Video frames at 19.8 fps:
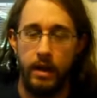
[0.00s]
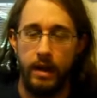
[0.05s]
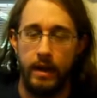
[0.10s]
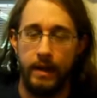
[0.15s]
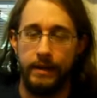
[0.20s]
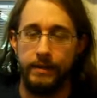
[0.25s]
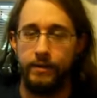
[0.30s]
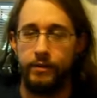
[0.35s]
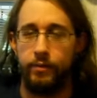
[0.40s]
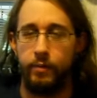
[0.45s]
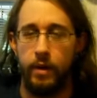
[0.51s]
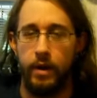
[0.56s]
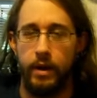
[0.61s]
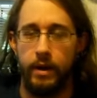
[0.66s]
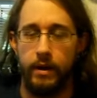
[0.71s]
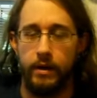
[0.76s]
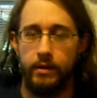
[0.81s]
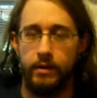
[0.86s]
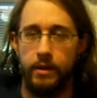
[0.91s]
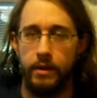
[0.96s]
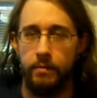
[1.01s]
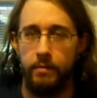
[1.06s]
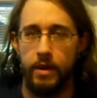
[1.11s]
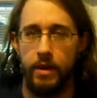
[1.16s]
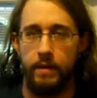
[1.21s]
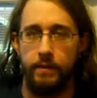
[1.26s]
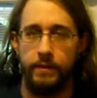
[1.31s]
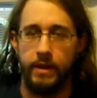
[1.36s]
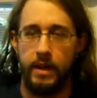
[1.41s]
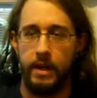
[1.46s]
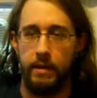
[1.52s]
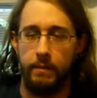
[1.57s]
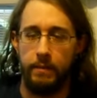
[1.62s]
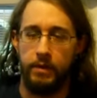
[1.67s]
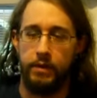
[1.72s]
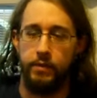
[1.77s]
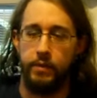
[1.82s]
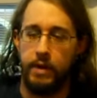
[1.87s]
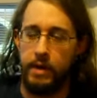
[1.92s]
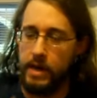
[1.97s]
hence why the amount of time
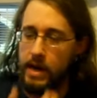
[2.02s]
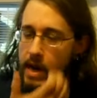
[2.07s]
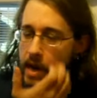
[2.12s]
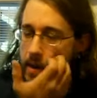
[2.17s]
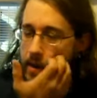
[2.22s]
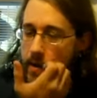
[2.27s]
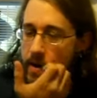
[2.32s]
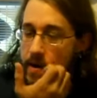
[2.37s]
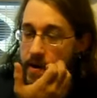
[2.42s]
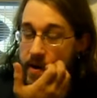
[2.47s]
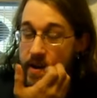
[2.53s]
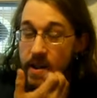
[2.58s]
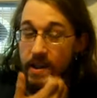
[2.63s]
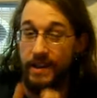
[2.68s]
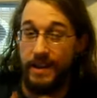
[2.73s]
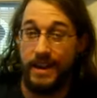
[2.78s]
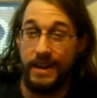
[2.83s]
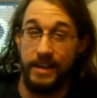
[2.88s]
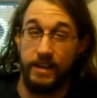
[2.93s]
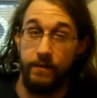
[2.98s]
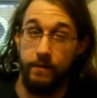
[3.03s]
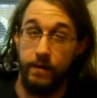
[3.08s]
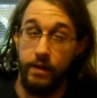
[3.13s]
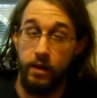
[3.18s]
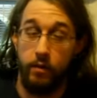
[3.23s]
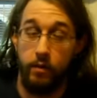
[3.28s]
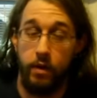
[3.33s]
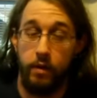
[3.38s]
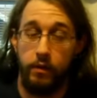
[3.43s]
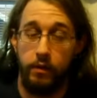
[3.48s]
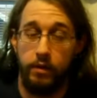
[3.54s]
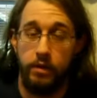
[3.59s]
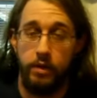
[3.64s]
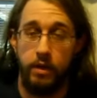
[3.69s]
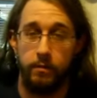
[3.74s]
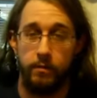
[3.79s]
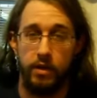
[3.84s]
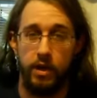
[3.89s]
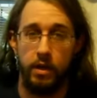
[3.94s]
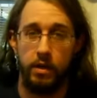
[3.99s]
between now and the last video on the
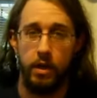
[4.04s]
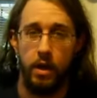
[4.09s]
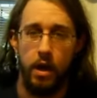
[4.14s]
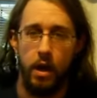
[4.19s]
subject.